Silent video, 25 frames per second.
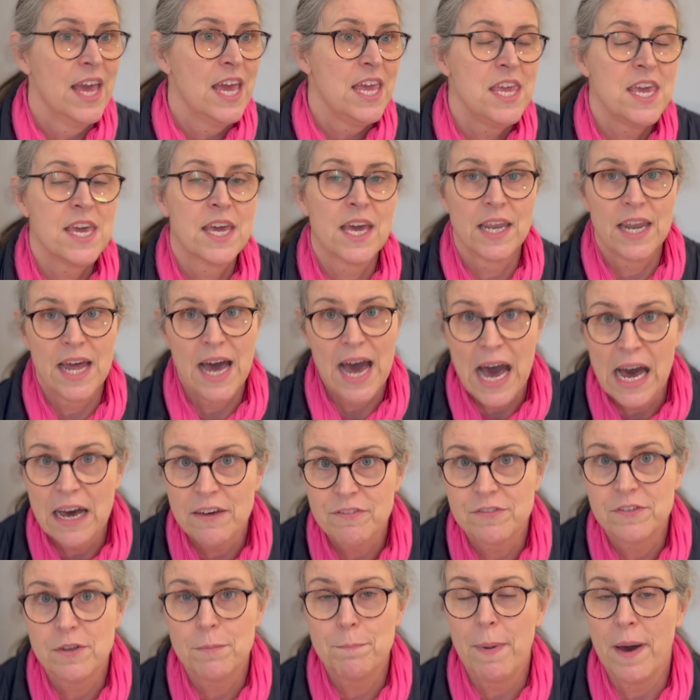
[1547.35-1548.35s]
You're gonna
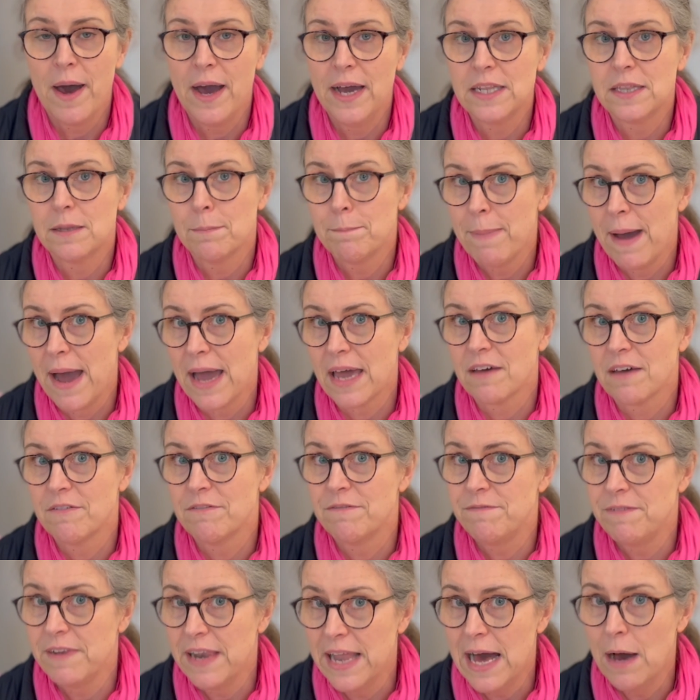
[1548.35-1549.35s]
have to buy the bag of
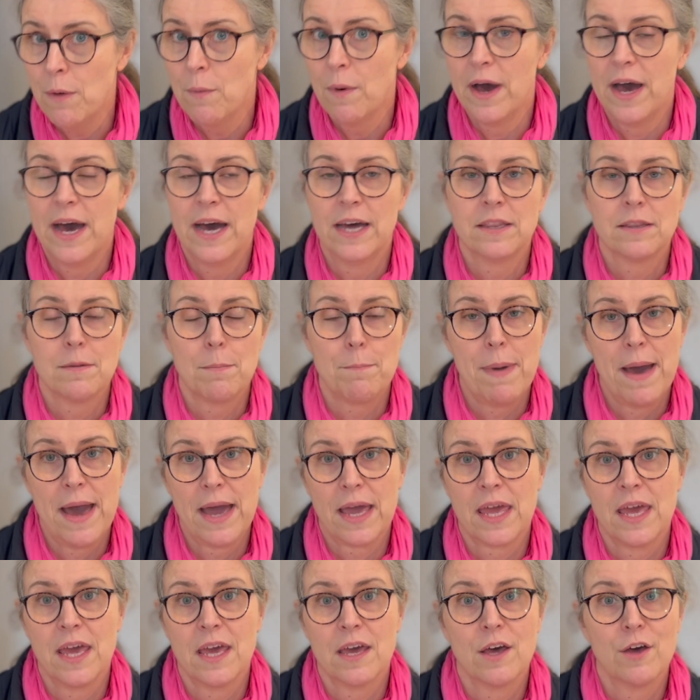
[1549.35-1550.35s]
flour and the
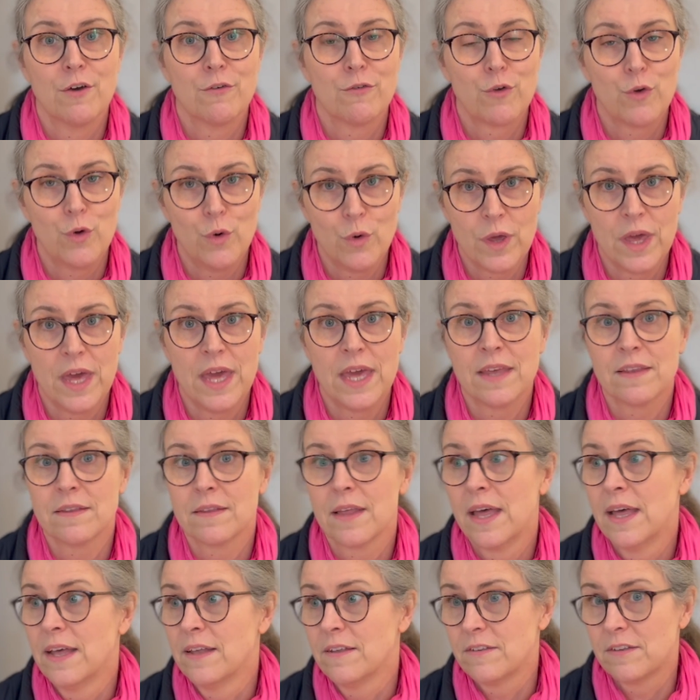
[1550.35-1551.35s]
packet of cooking
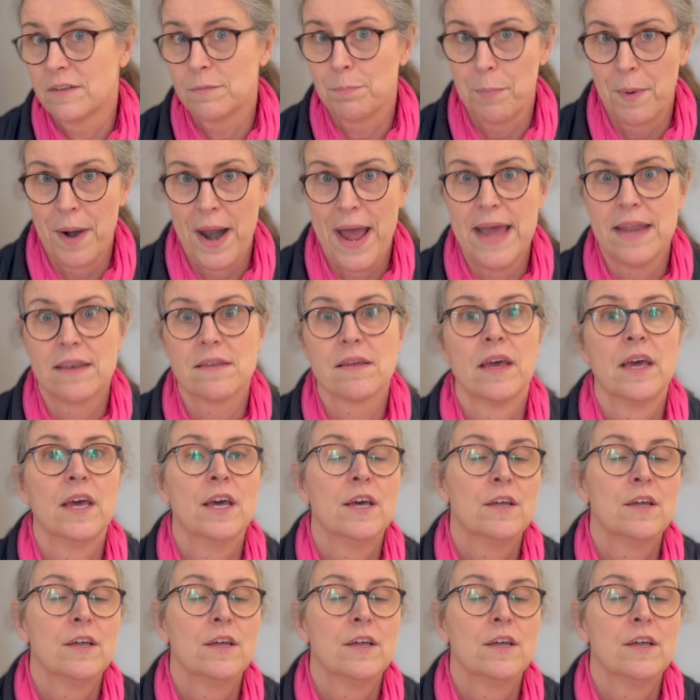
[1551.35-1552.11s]
spread